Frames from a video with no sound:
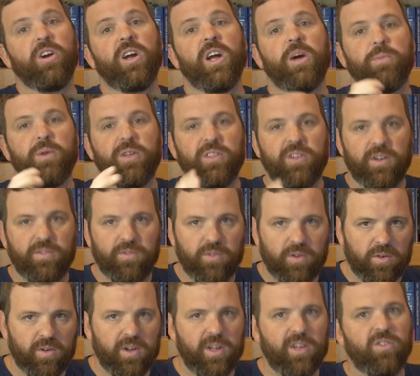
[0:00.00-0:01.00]
how bright the
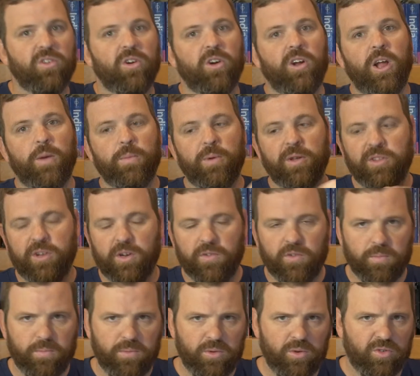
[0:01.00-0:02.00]
different greens are, how bright the
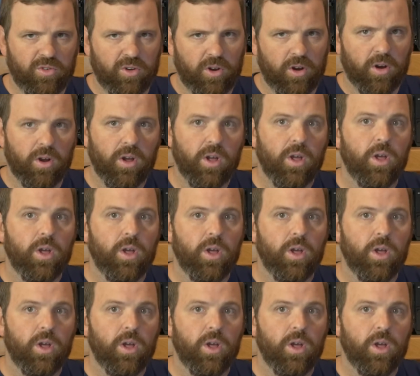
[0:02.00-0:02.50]
different blues are.